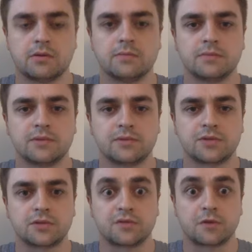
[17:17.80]
the
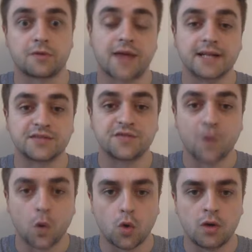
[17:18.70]
result of that is
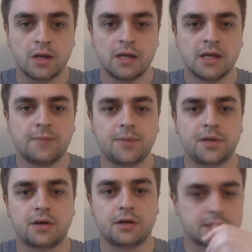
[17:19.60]
4.
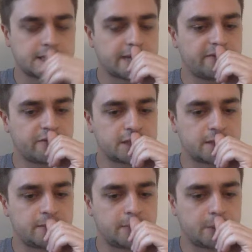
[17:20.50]
But say for
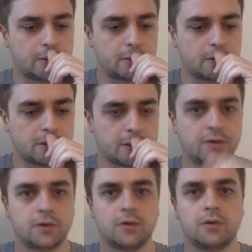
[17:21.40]
example
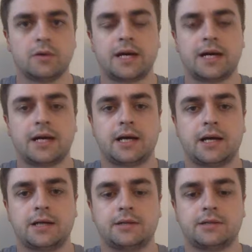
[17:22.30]
you
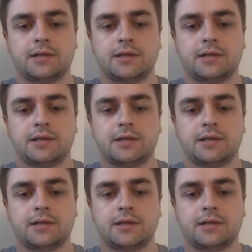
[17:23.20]
had